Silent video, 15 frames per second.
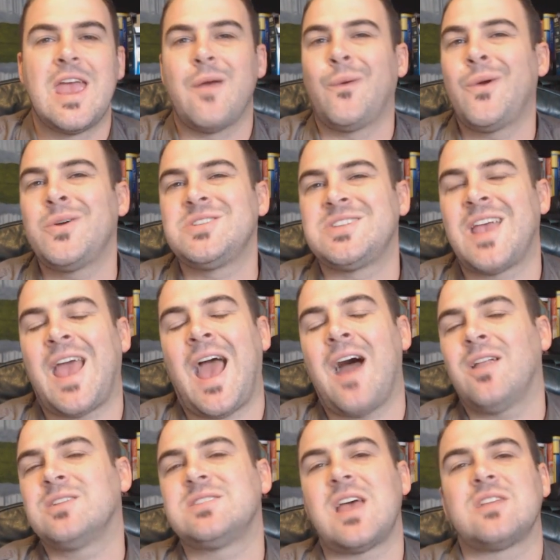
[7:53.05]
And we always say,
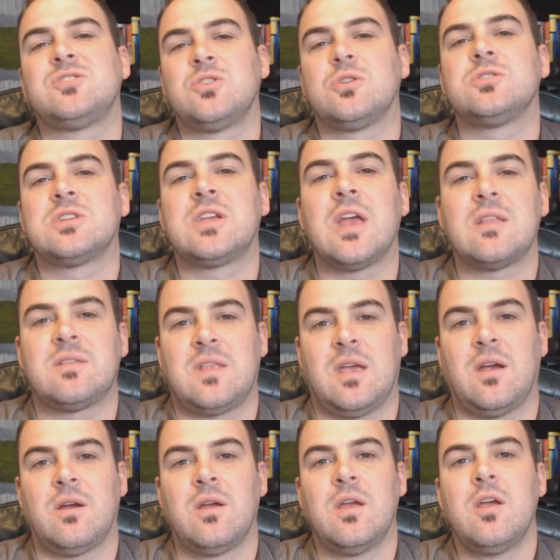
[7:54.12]
how does that church get
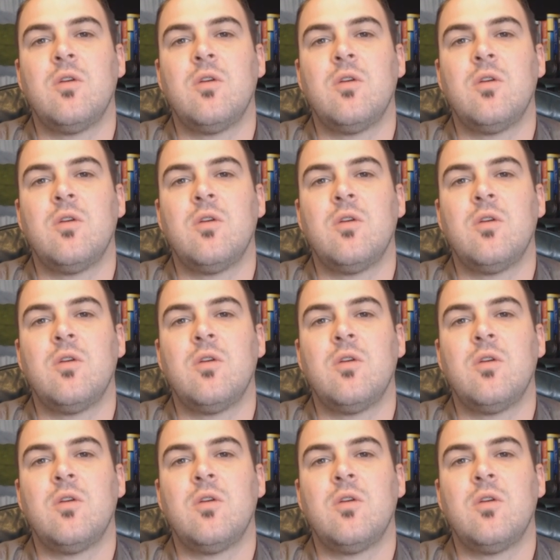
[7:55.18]
there?